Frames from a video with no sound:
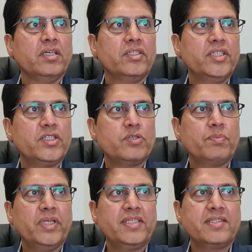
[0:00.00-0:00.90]
just
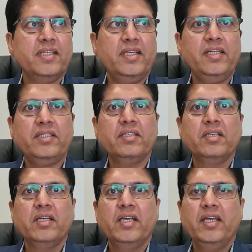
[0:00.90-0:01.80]
press that,
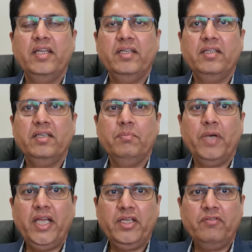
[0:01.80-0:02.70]
and
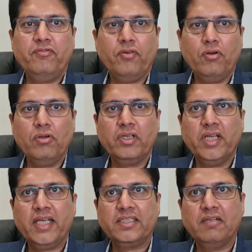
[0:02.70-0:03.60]
by default
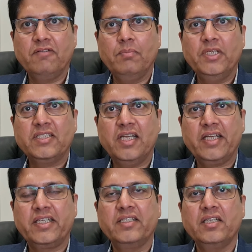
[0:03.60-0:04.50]
Excel will be
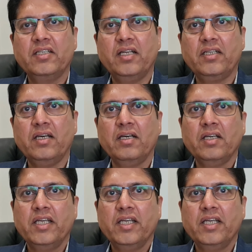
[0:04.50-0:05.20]
selecting the data.